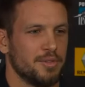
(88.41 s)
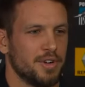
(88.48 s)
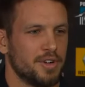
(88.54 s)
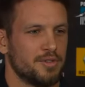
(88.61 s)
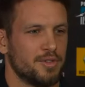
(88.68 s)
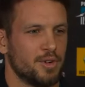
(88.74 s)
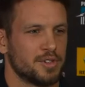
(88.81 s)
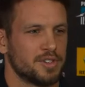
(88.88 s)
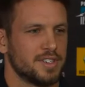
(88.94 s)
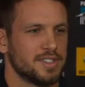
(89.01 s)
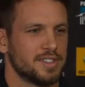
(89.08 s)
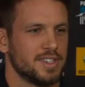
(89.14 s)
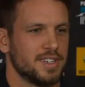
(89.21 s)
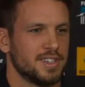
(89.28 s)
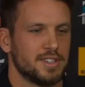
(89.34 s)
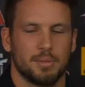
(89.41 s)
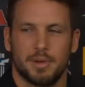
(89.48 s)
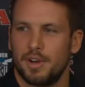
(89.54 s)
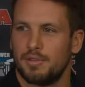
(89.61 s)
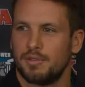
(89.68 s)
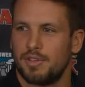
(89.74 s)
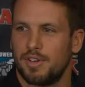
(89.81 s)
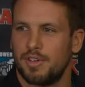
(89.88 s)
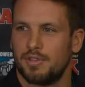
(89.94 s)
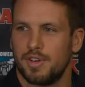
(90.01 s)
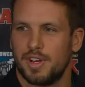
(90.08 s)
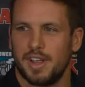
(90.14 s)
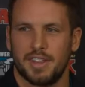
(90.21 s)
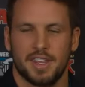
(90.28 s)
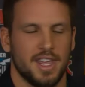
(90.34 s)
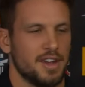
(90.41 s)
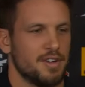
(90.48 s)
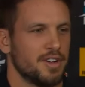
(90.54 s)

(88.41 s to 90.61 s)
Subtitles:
very fortunate to be on for another year,